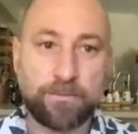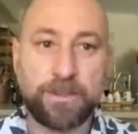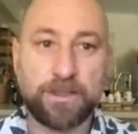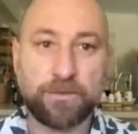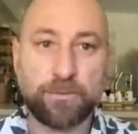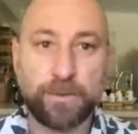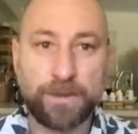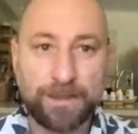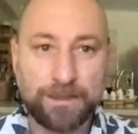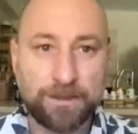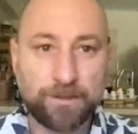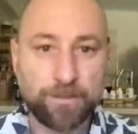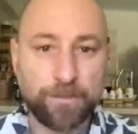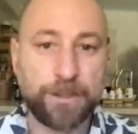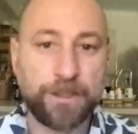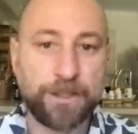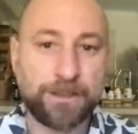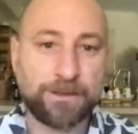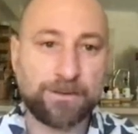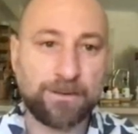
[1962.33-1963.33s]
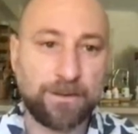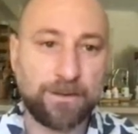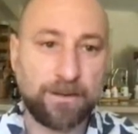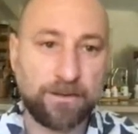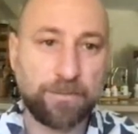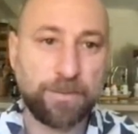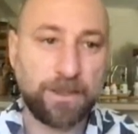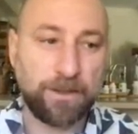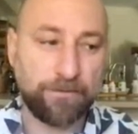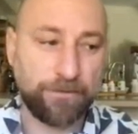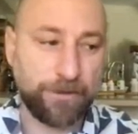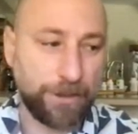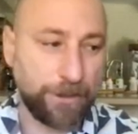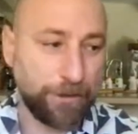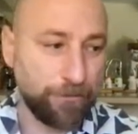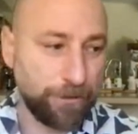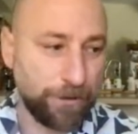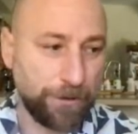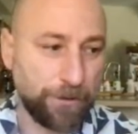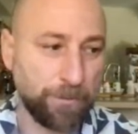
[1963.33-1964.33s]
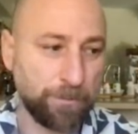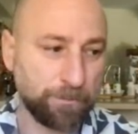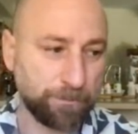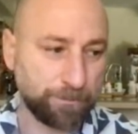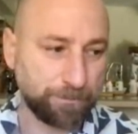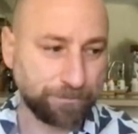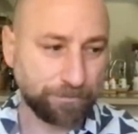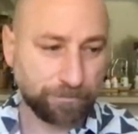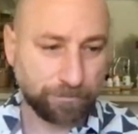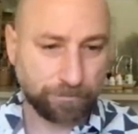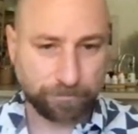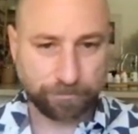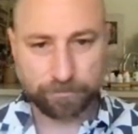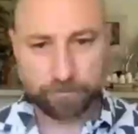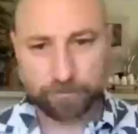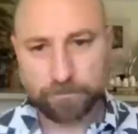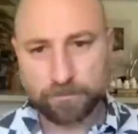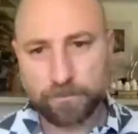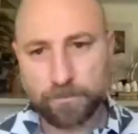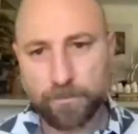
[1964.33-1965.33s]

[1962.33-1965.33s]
It's because we experience it as being very real.